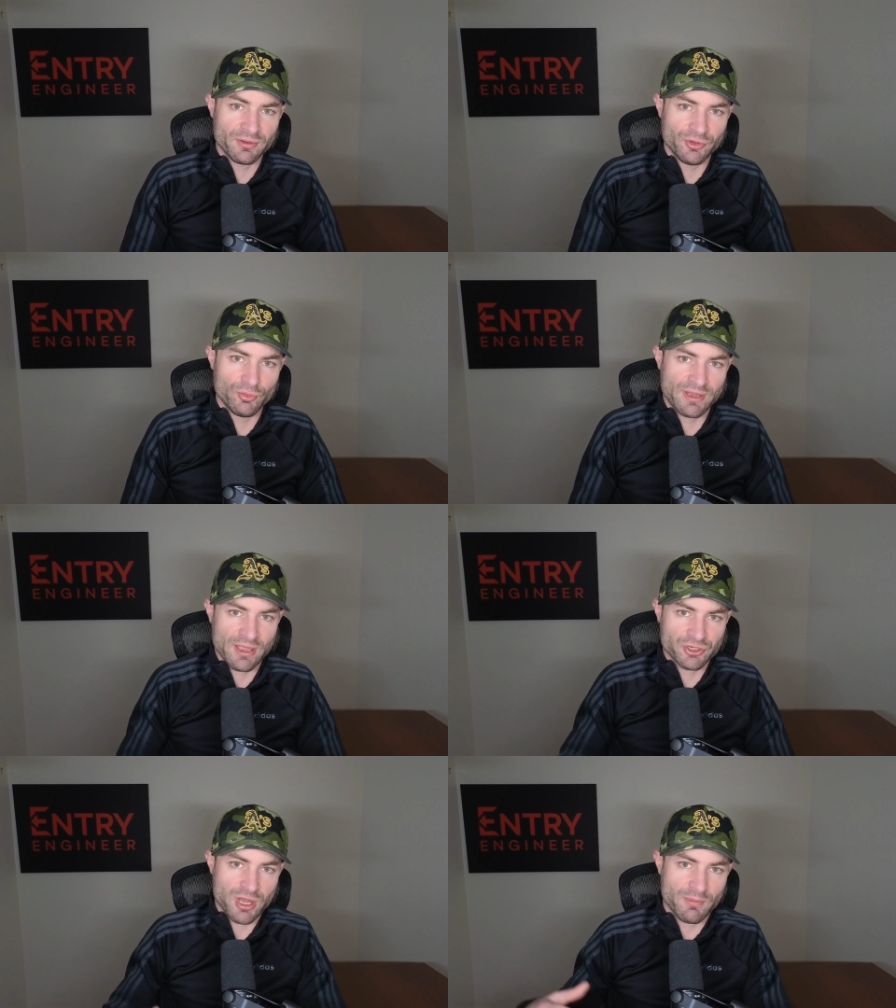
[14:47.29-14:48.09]
you would
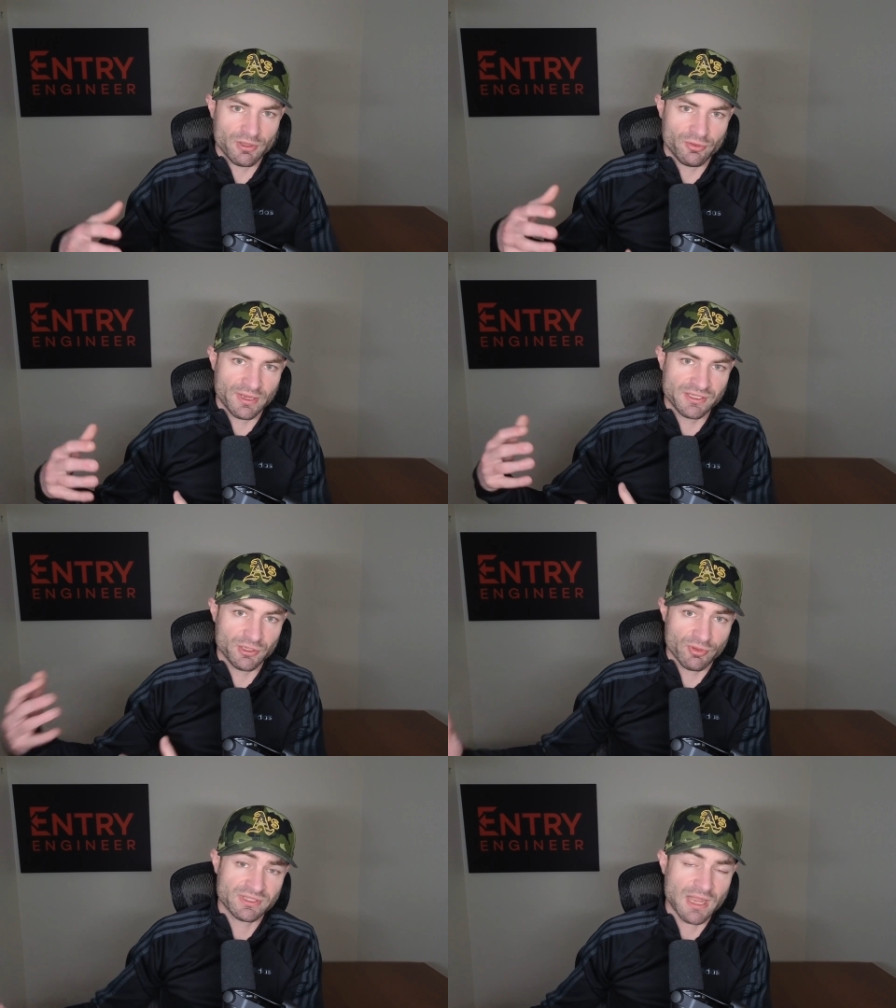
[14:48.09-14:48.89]
get a job a little
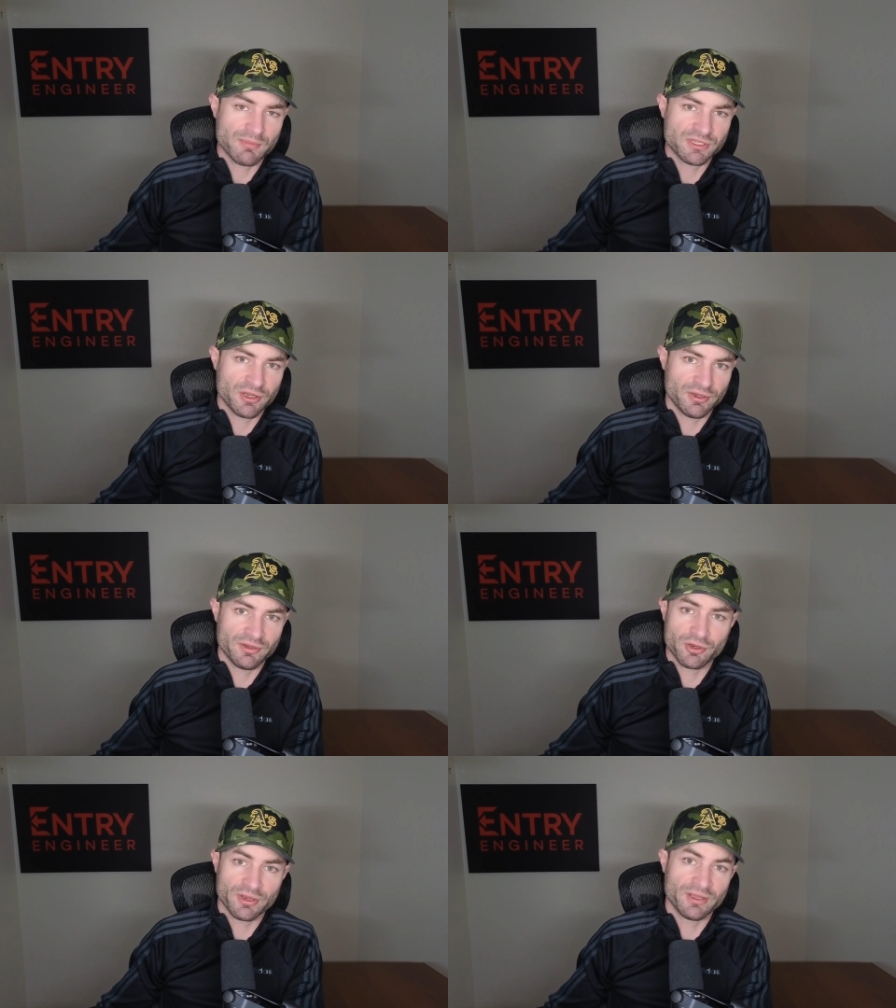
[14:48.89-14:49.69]
easier with a cybersecurity
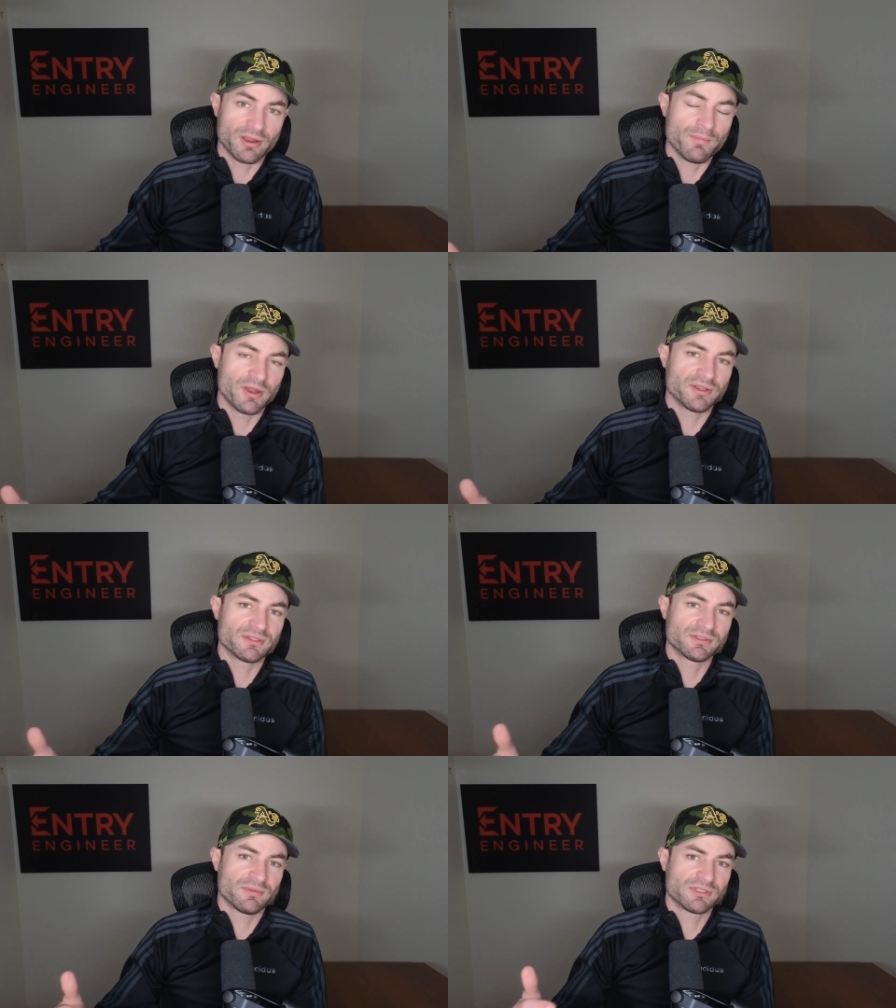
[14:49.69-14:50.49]
degree compared
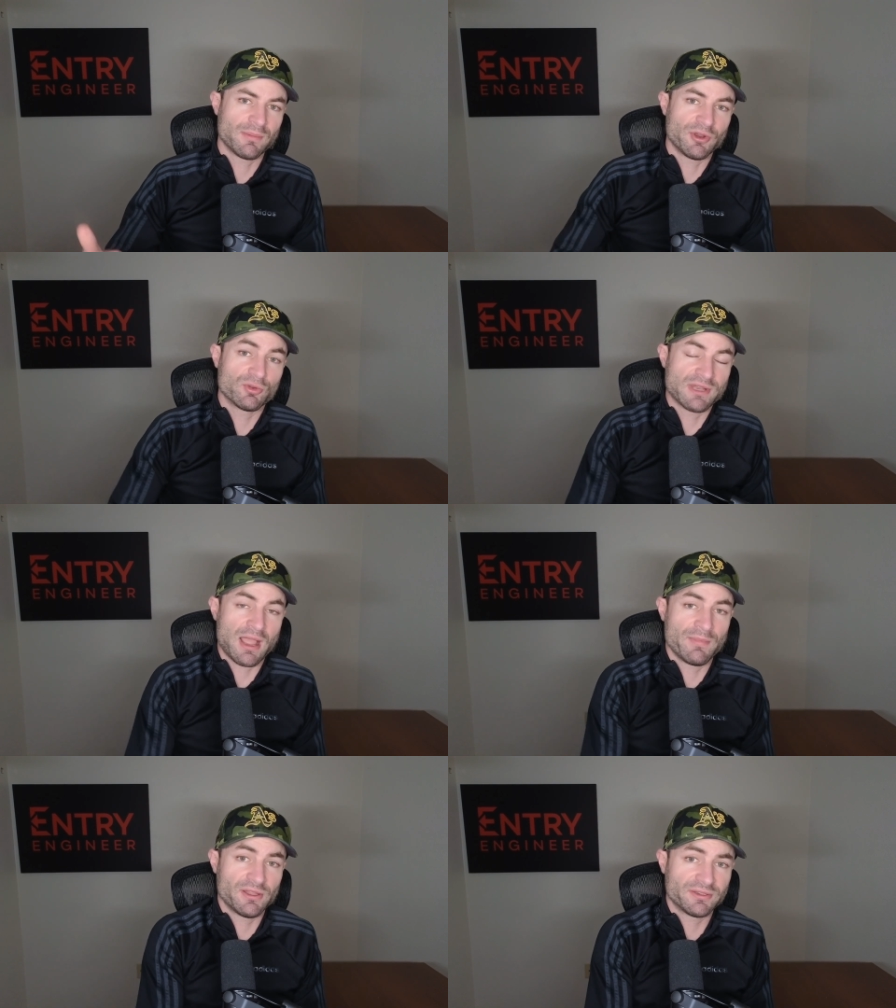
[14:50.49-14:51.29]
to somebody who's
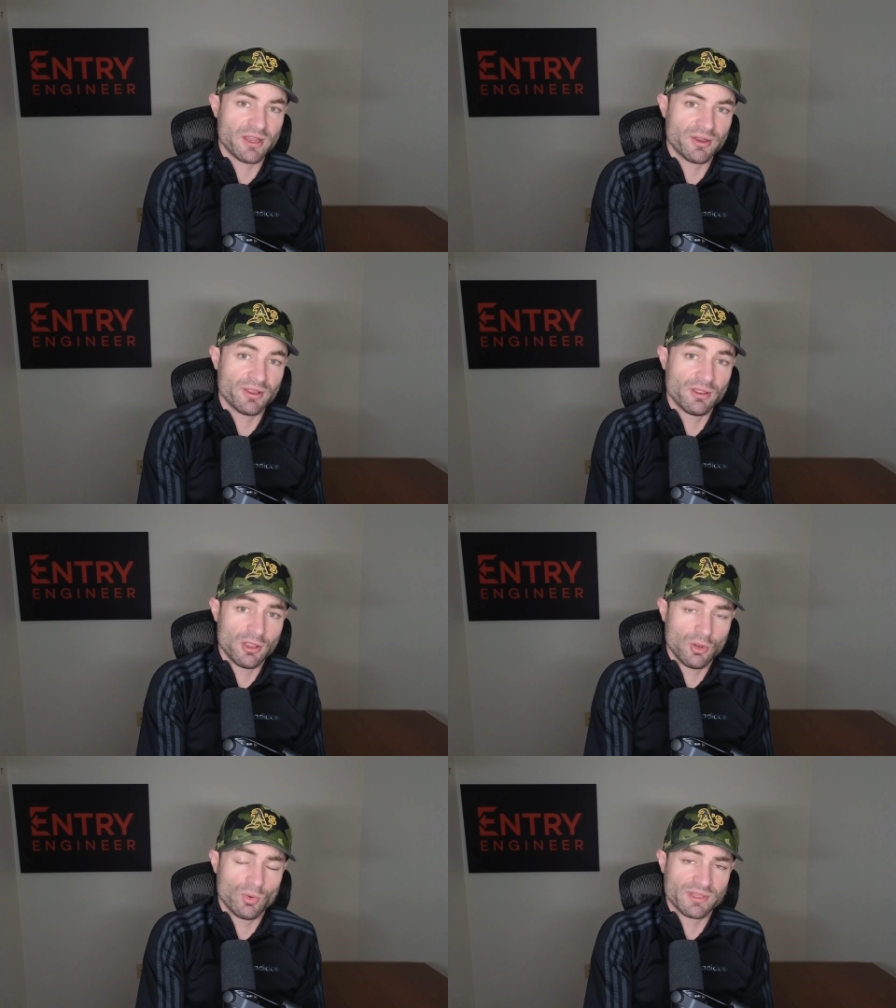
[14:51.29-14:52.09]
not military
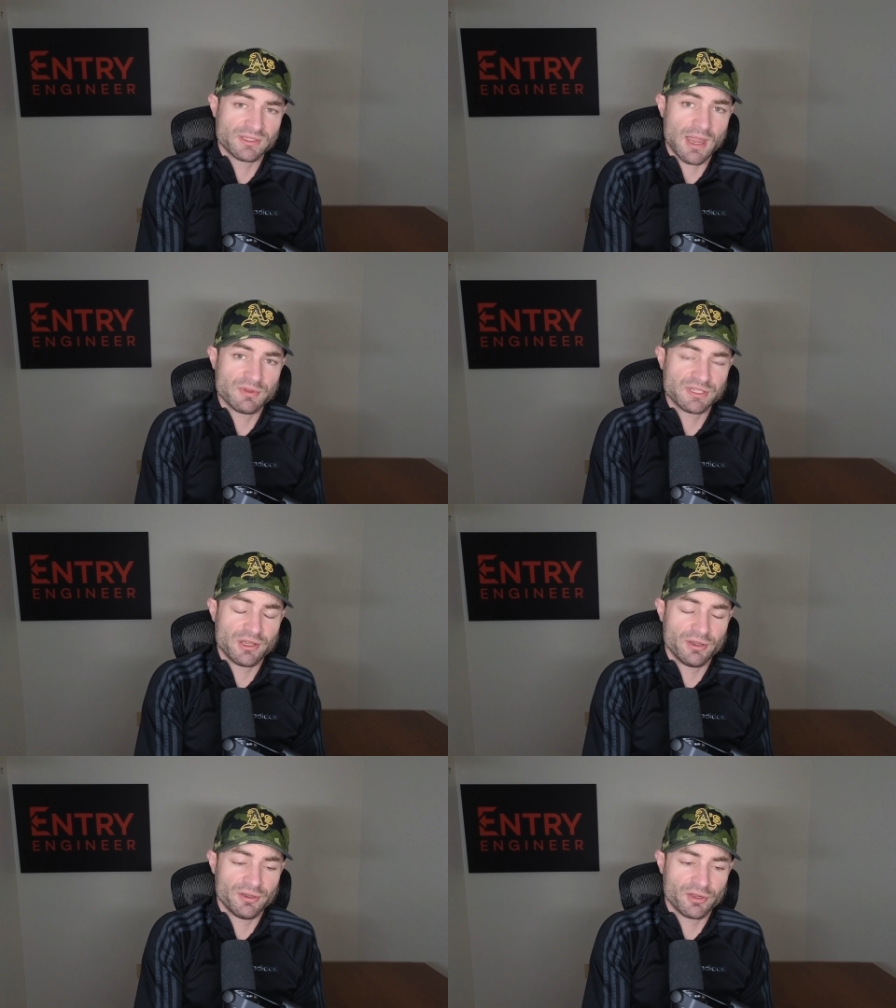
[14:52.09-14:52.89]
with a
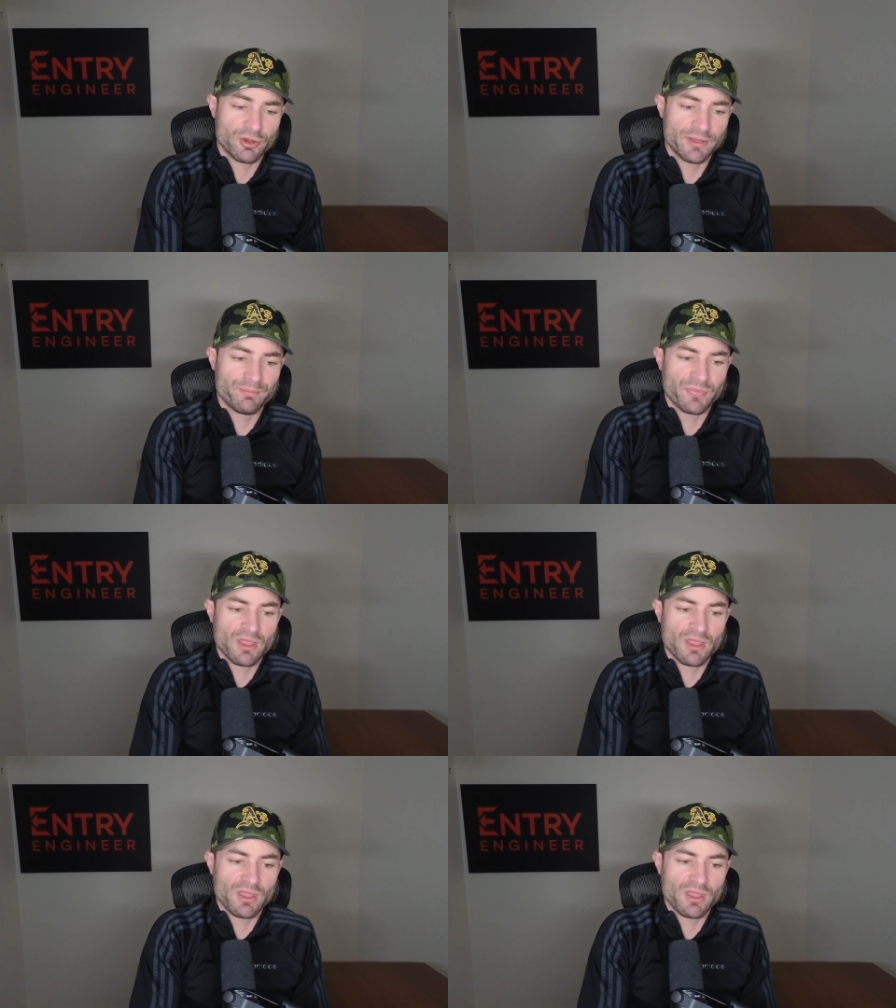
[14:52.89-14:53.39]
cybersecurity degree.